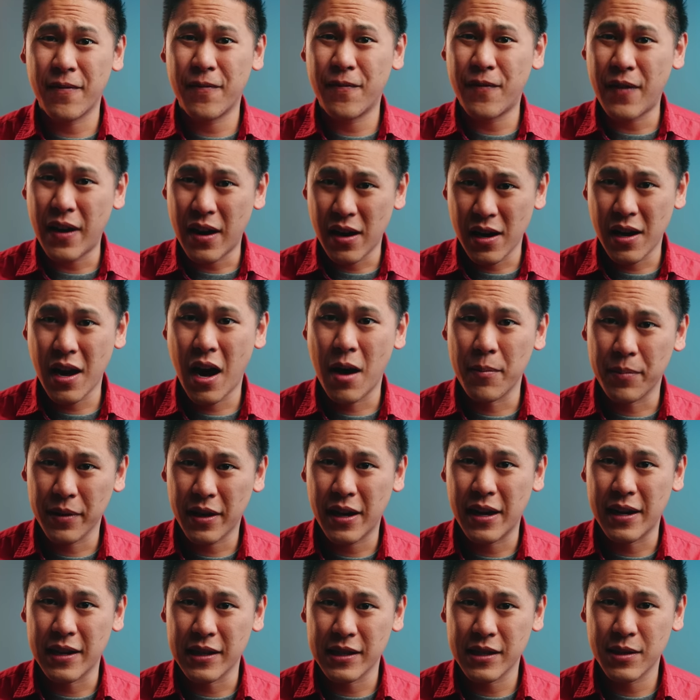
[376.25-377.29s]
a very
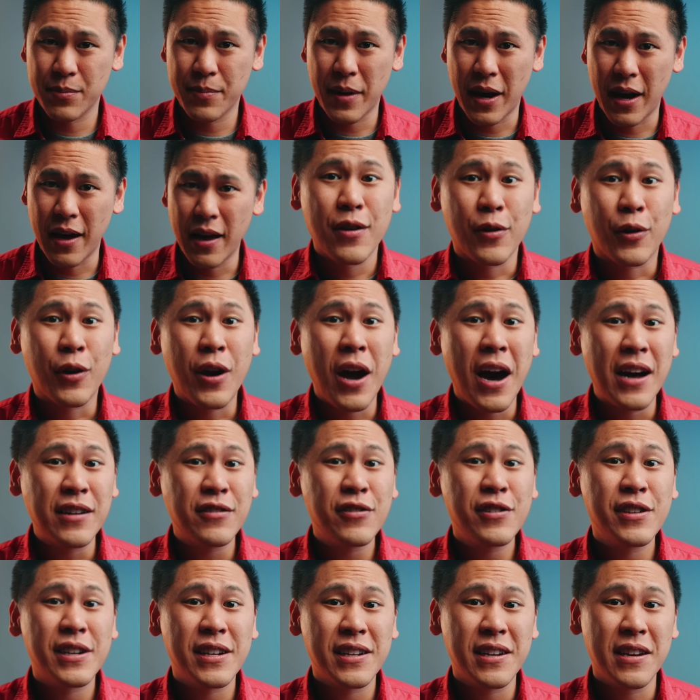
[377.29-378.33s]
complicated spot. They're
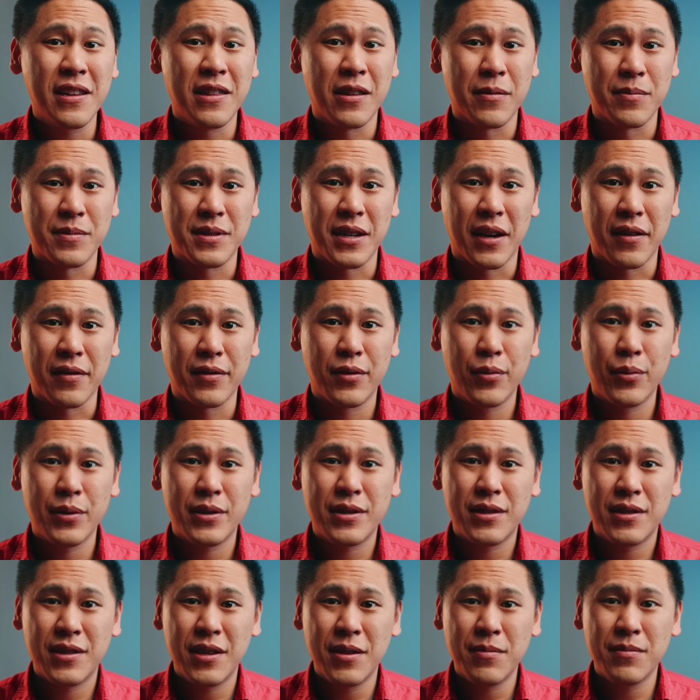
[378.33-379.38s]
contradicting themselves,
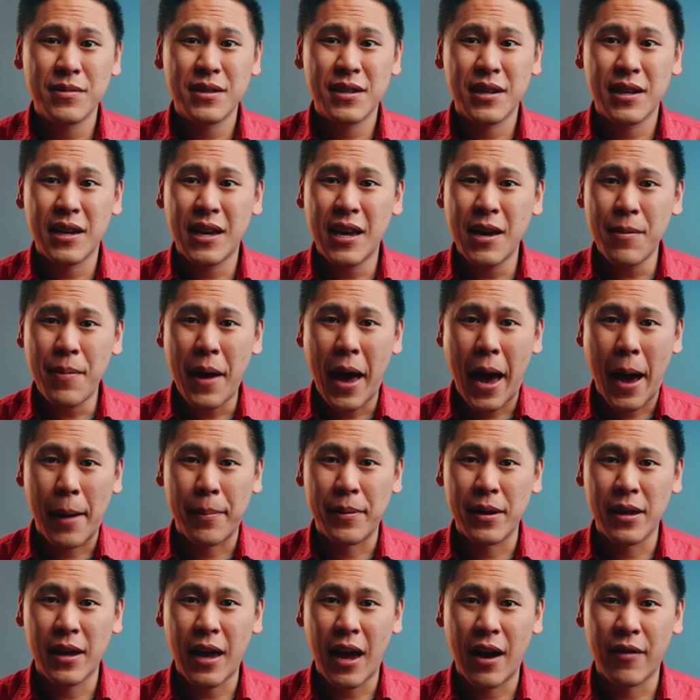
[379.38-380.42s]
which seems to keep
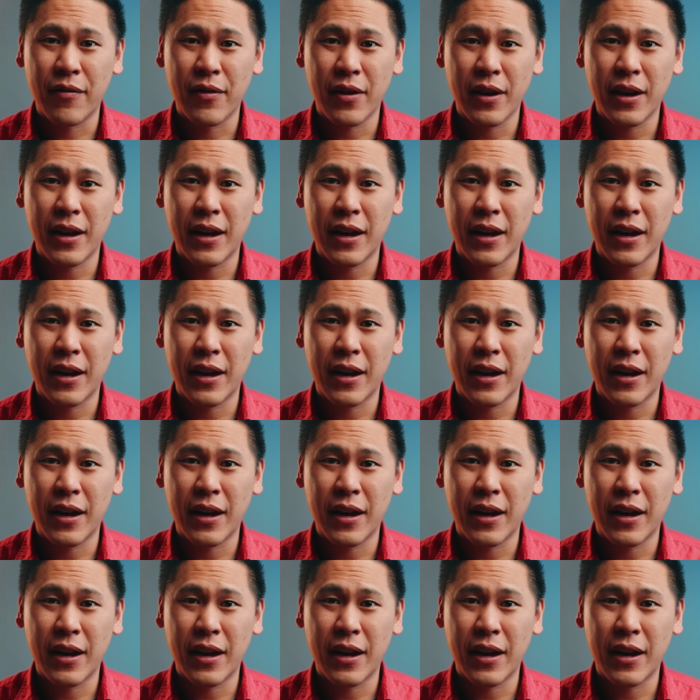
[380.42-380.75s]
happening every